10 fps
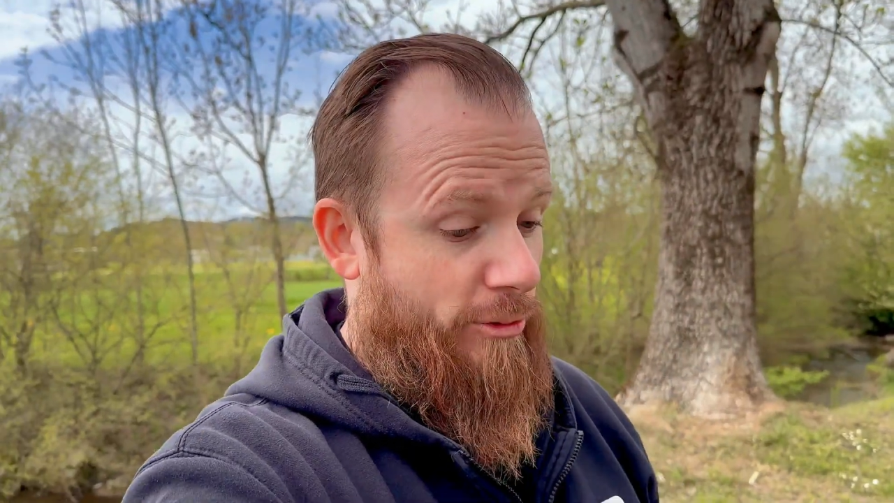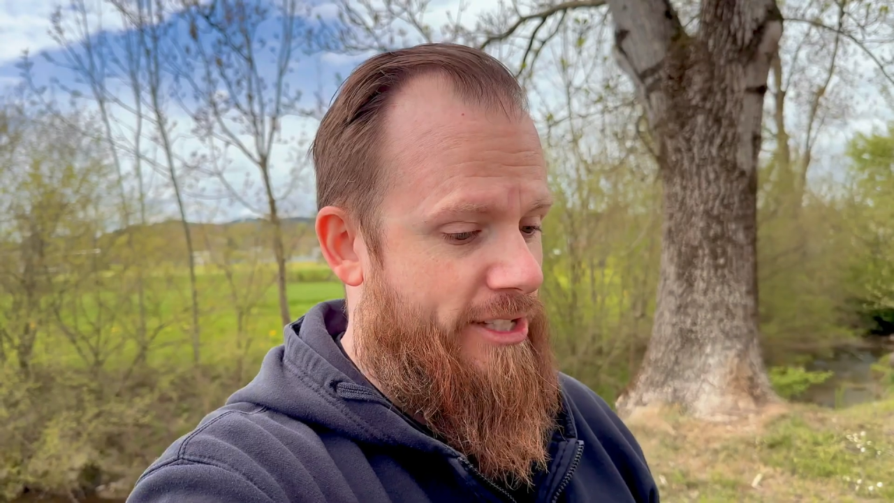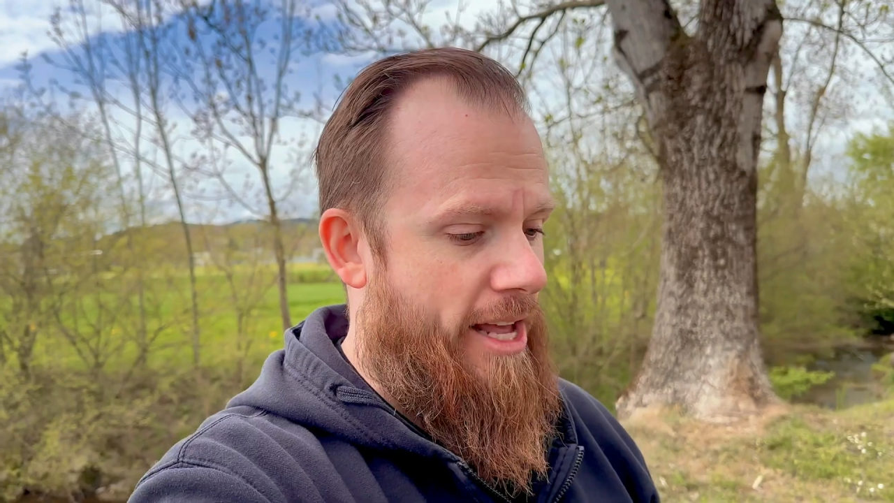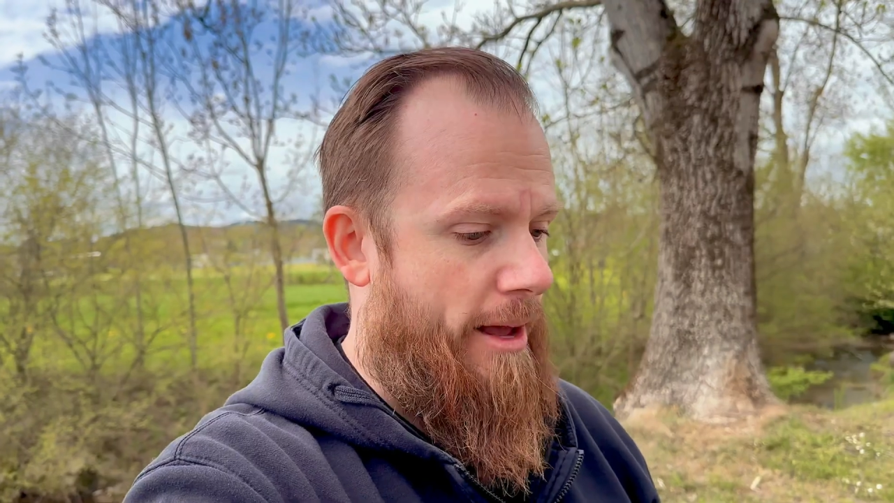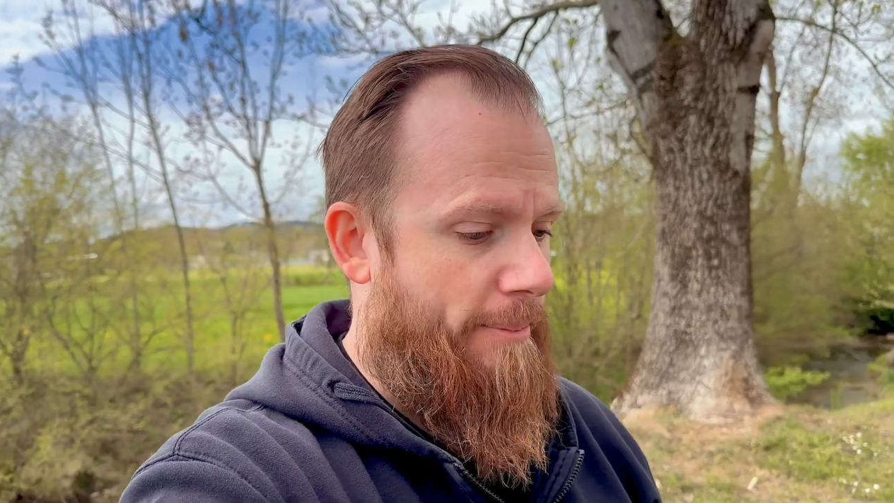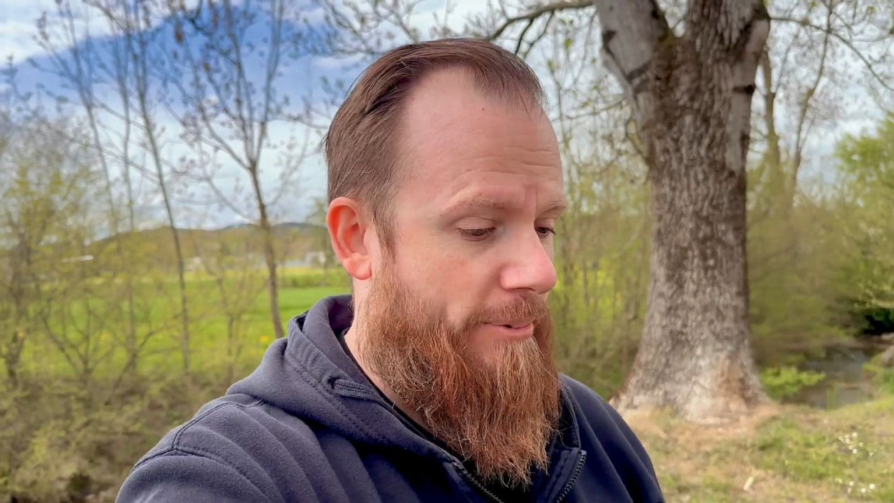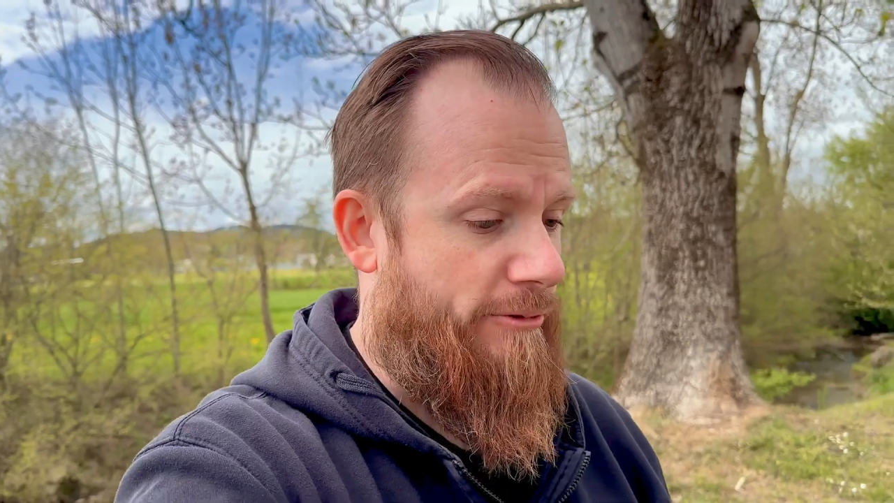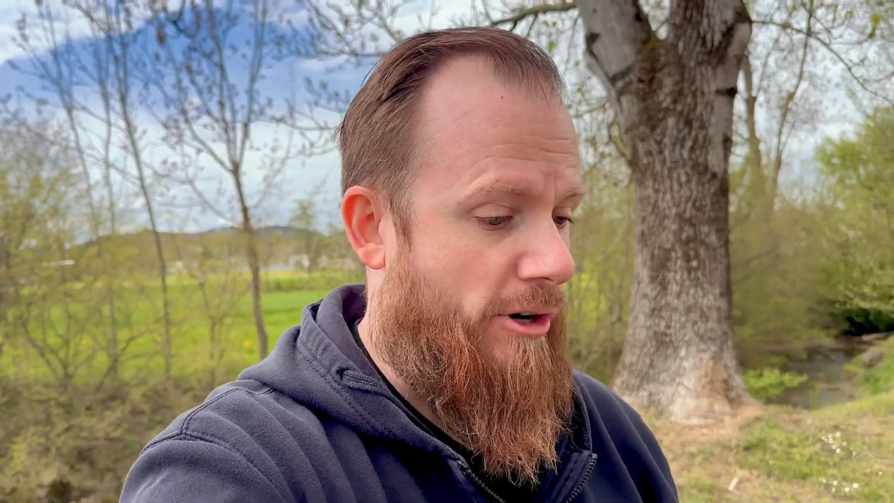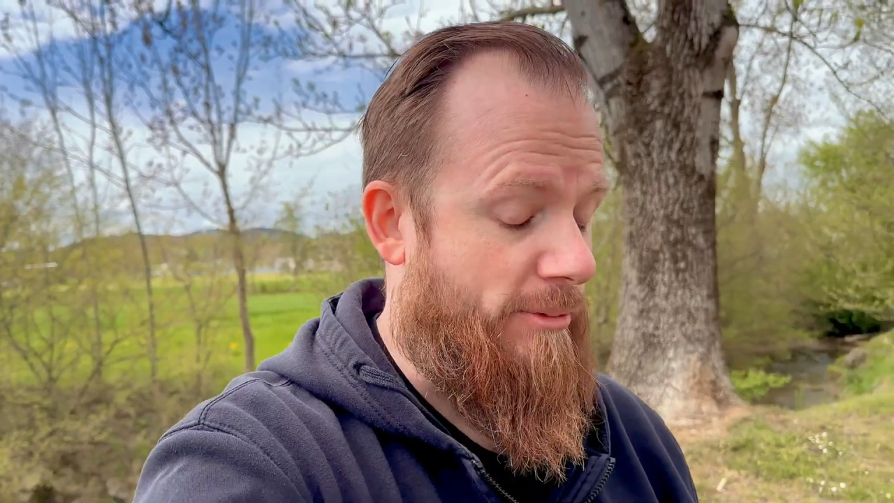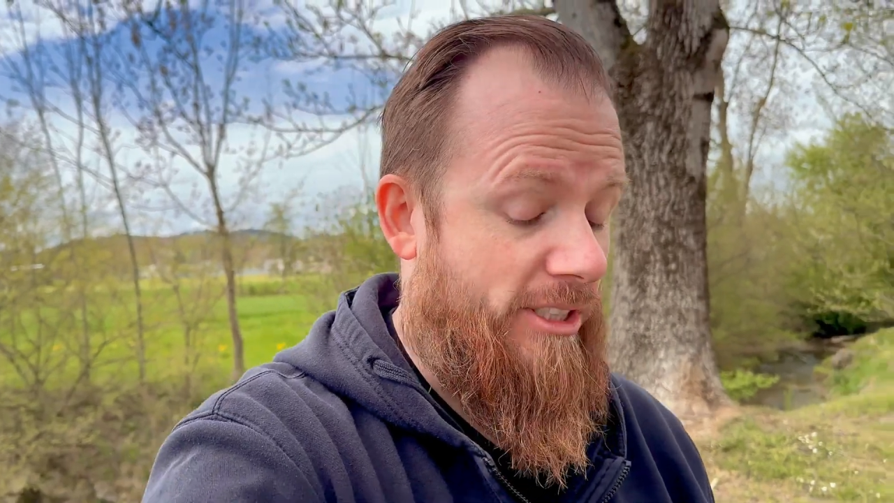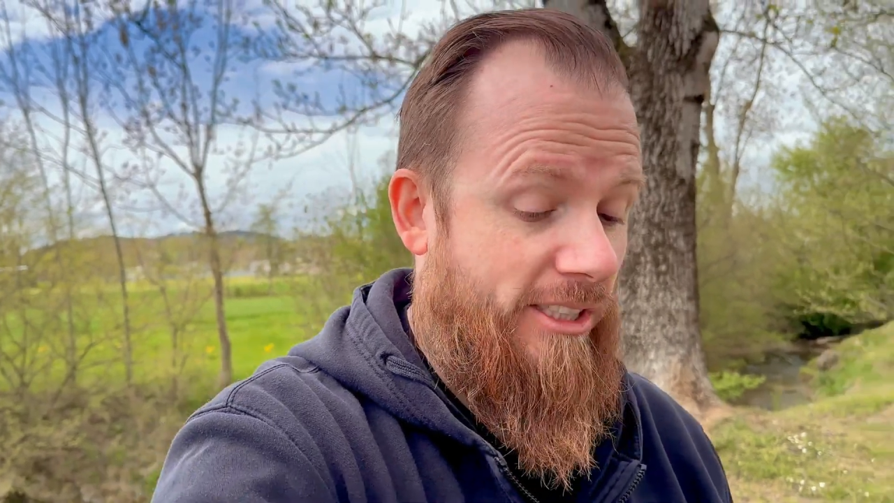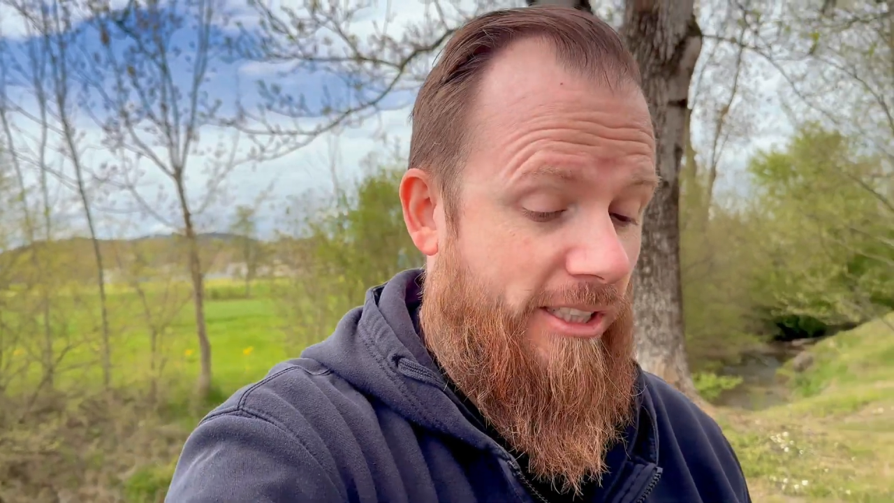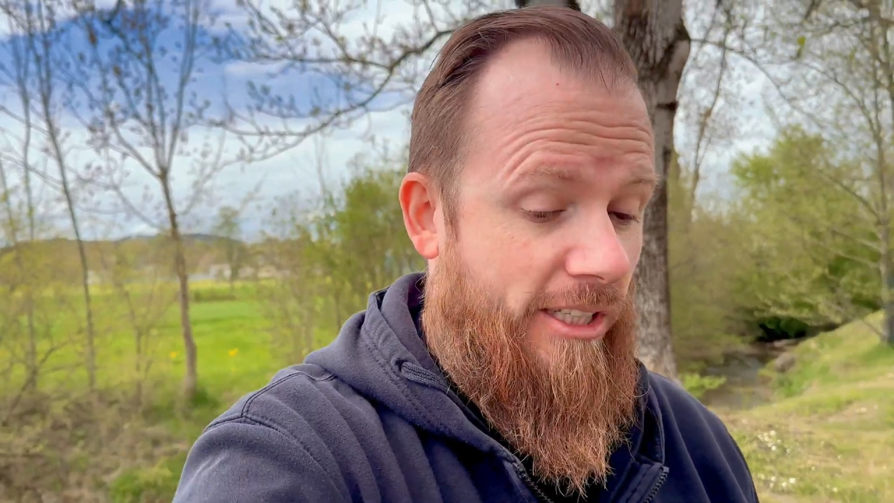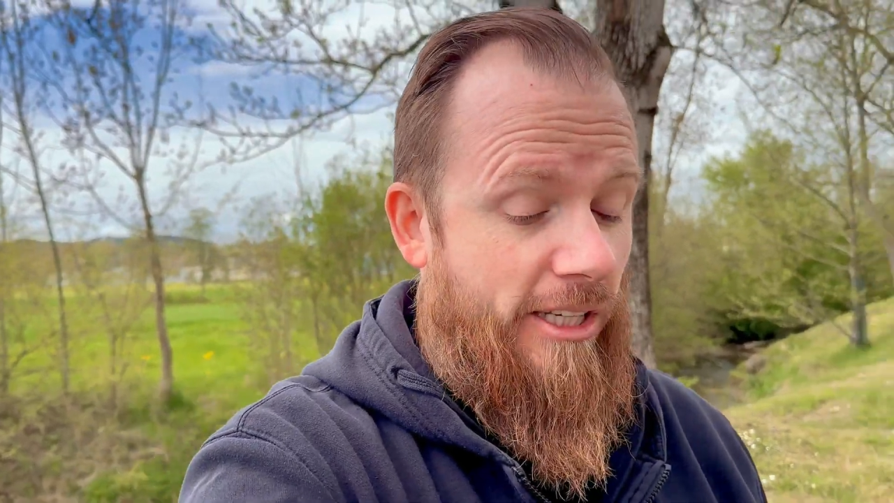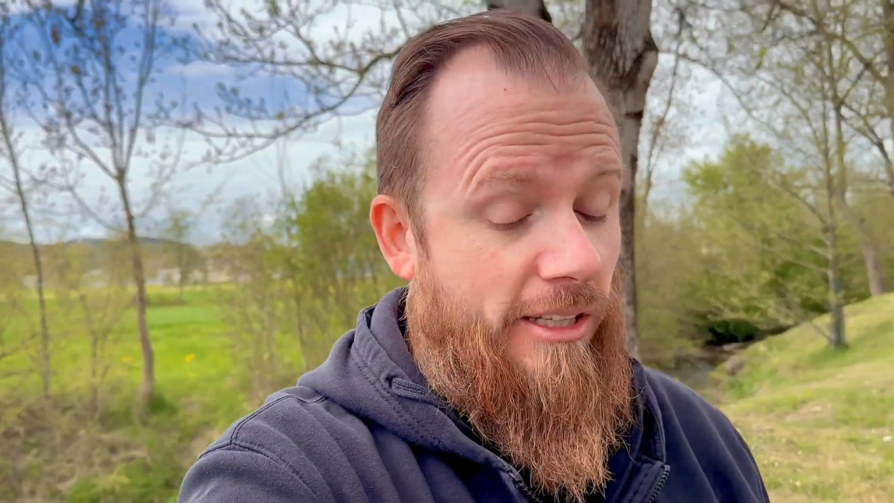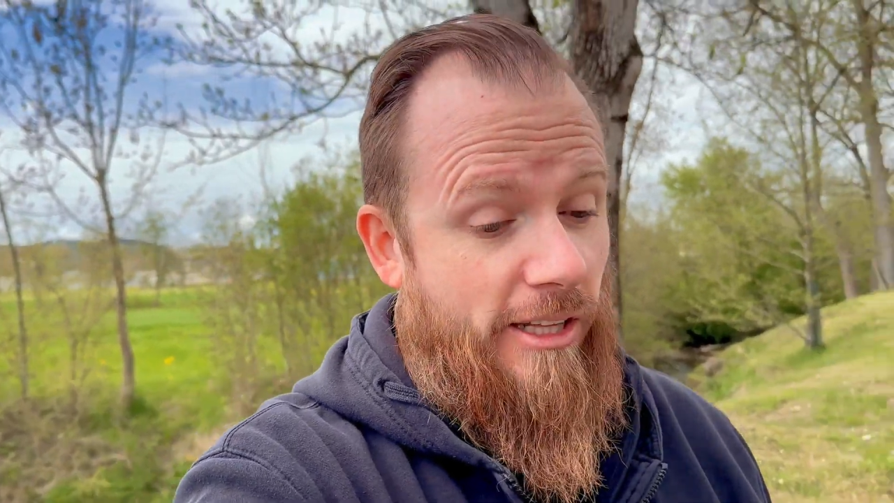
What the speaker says: setup from TTE.